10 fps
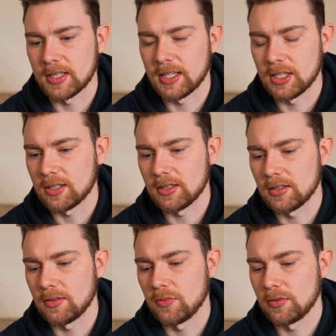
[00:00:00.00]
and
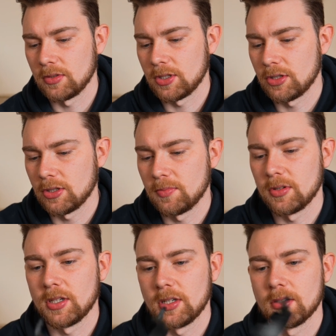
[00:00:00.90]
we should
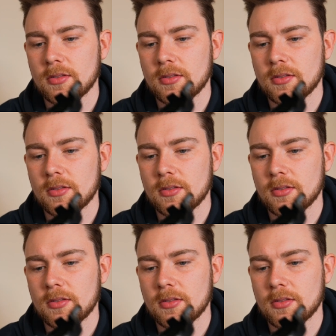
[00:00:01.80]
be